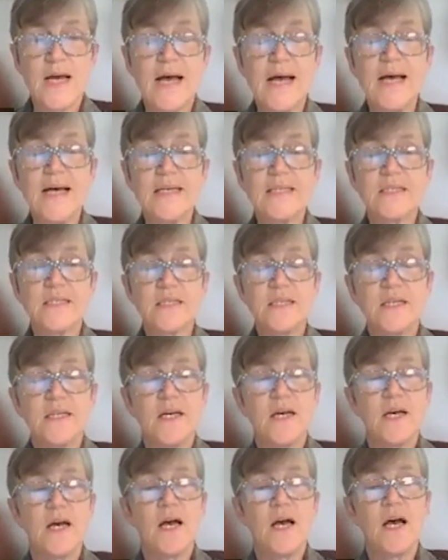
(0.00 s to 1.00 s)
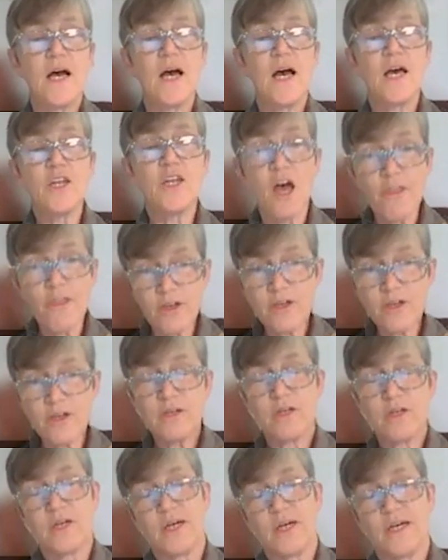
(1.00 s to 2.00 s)
And
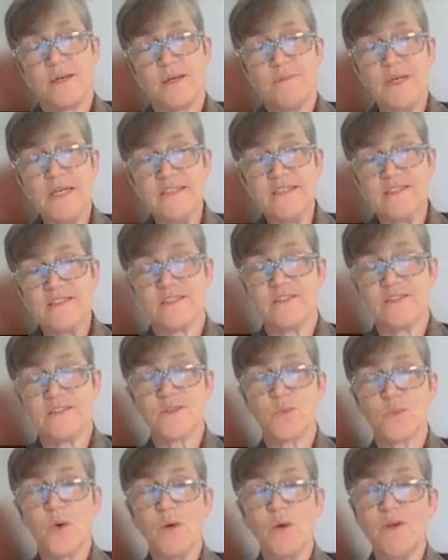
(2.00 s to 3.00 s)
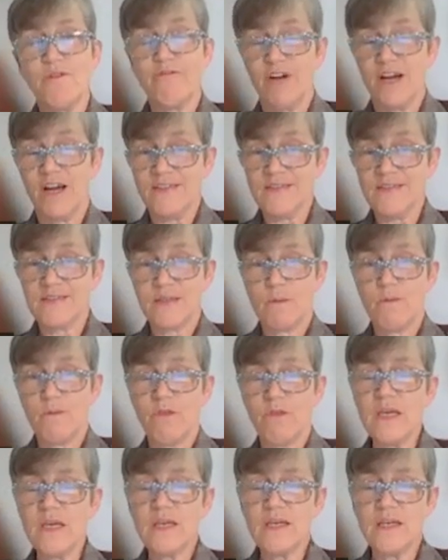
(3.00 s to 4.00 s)
another um, instance where we find the same
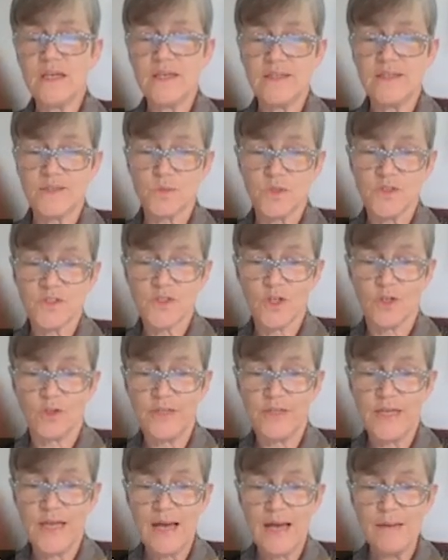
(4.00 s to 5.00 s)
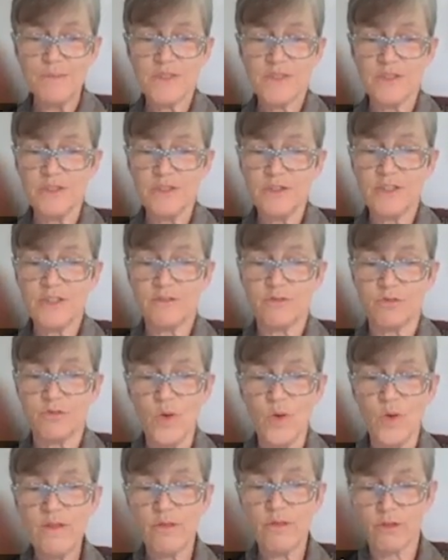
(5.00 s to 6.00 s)
thing is what's called the absolutive
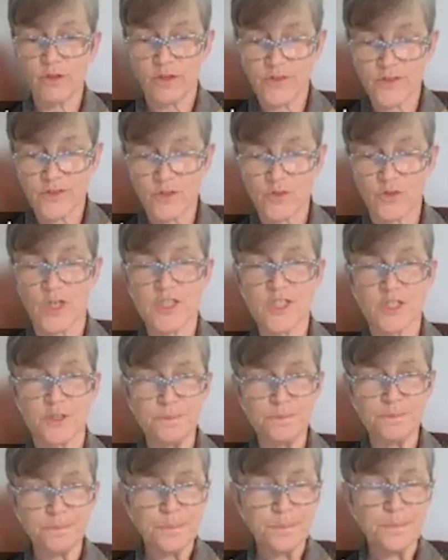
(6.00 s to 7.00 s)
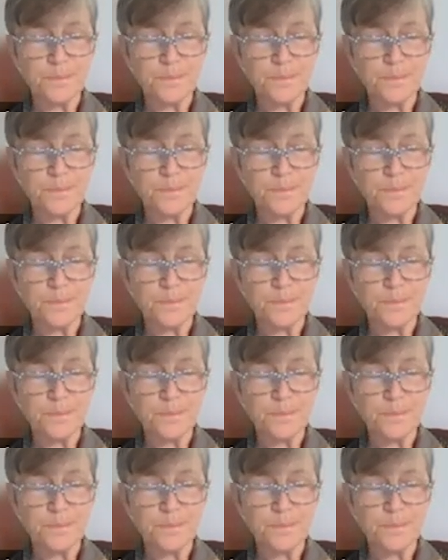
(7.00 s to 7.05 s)
with construction,